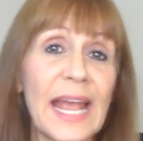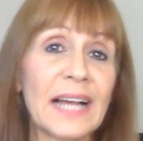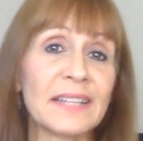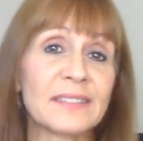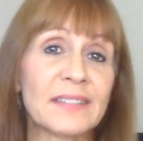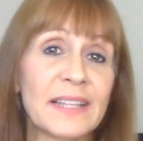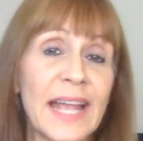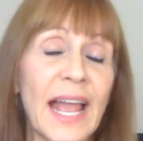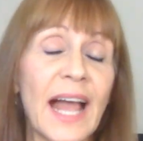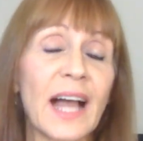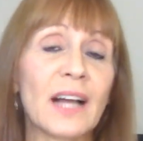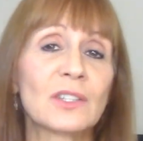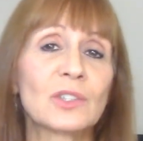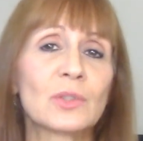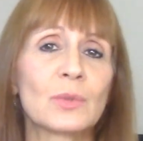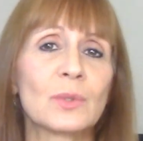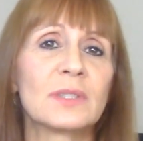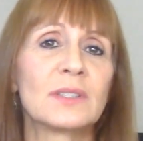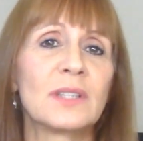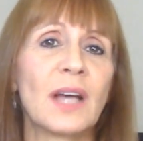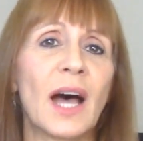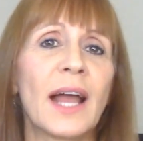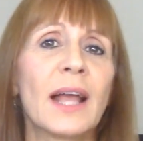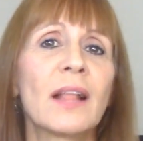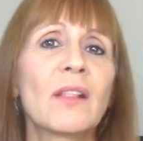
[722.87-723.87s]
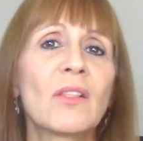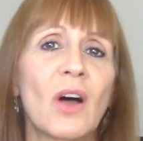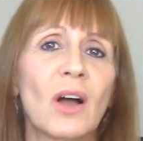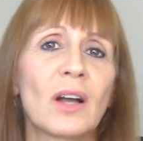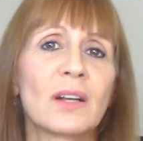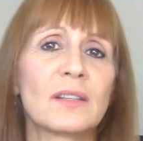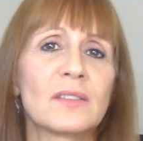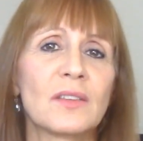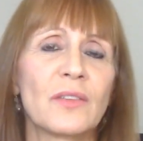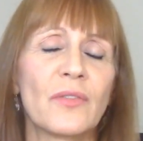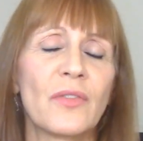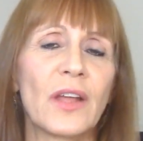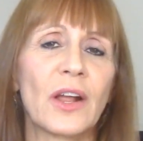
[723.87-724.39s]
has the actual
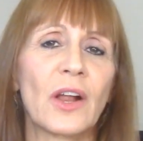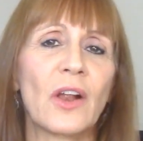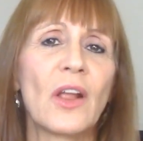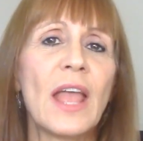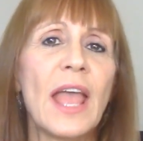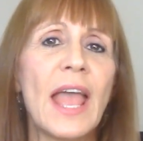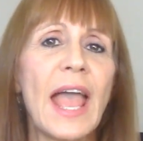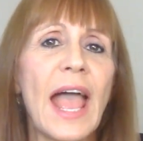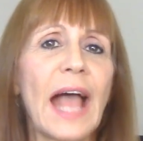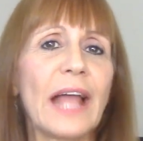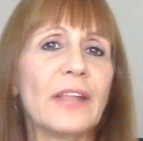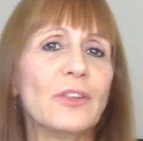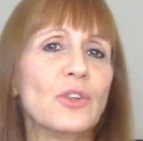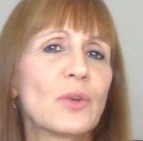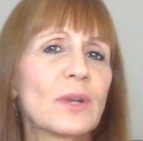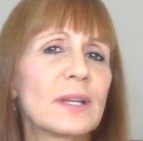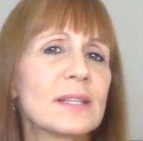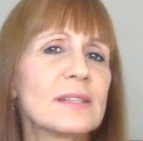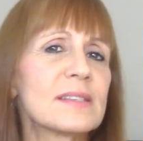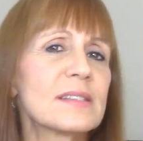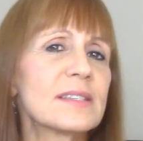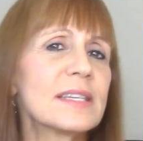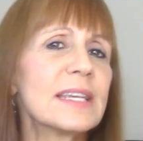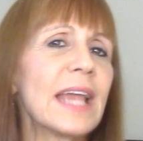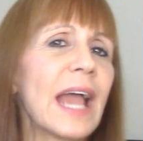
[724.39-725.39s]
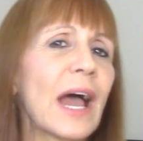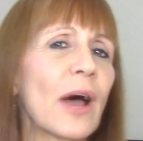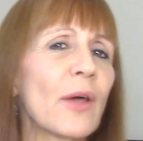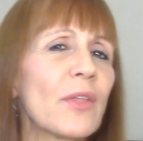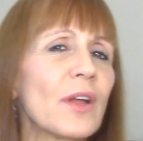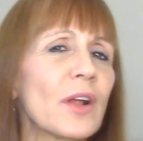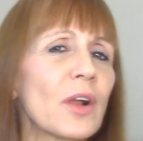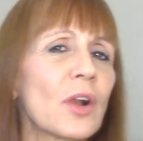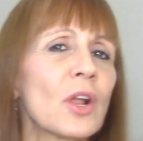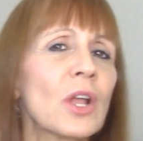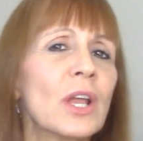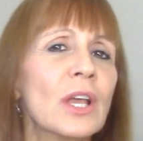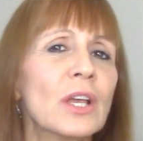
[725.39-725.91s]
dialogues in there and you can see how
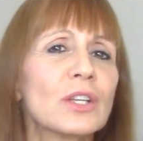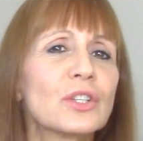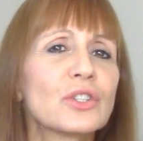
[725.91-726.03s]
they're